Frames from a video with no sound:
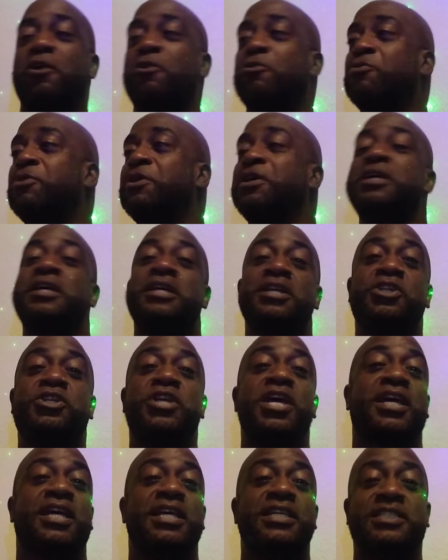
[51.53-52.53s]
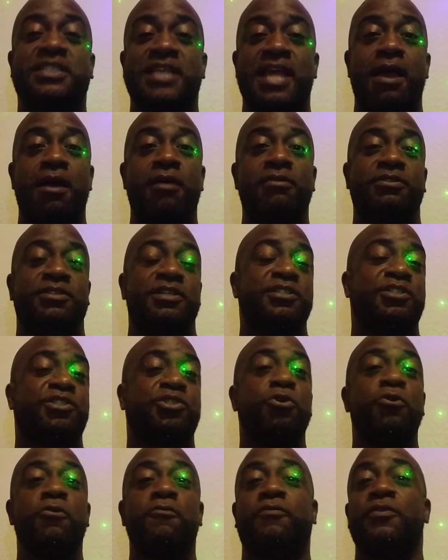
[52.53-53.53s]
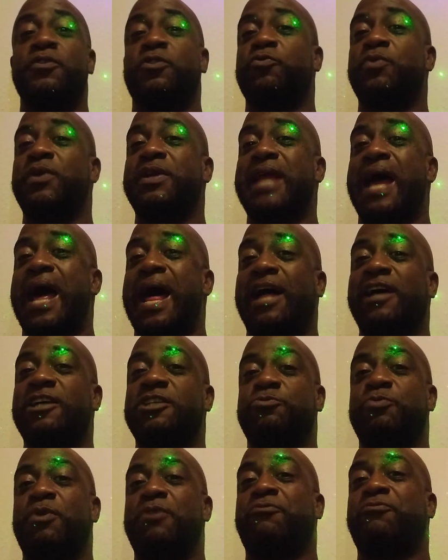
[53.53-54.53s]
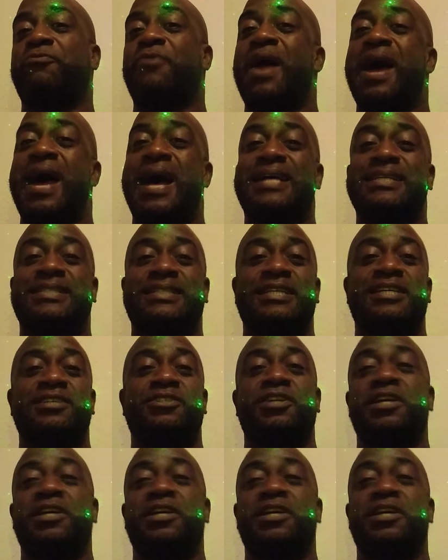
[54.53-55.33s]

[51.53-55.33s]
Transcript: know chicken sandwiches, 2 for $3 with fries